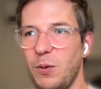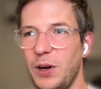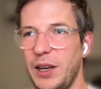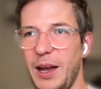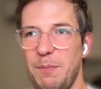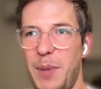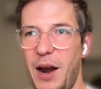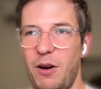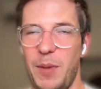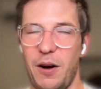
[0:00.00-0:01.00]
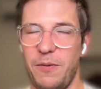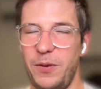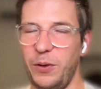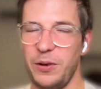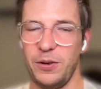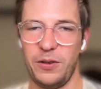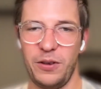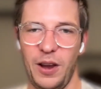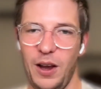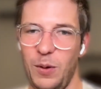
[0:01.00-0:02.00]
we're going to get better and better filters
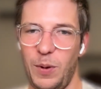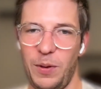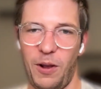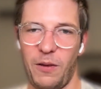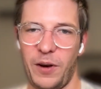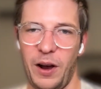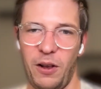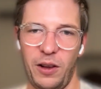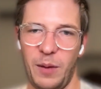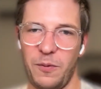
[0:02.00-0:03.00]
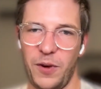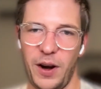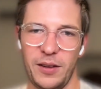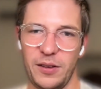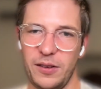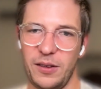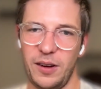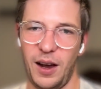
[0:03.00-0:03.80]
with all of our LLM friends.